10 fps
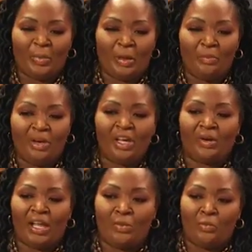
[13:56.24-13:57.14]
But
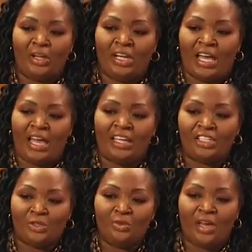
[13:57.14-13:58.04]
when I
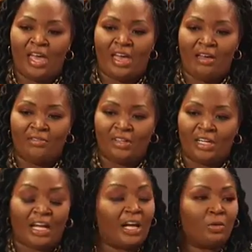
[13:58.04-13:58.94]
do have, and
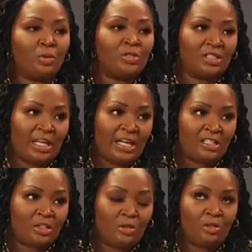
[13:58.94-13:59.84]
I cruise a
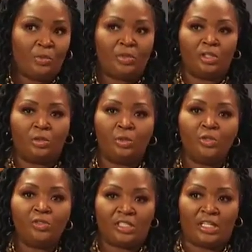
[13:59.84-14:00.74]
lot. So, when you're
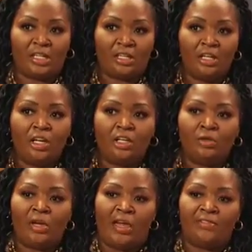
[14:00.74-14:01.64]
cruising,
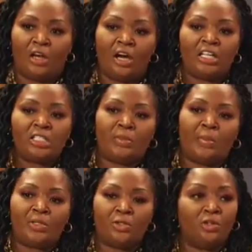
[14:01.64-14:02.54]
you have the awesome
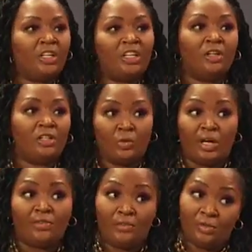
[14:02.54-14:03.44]
opportunity to go to quite a few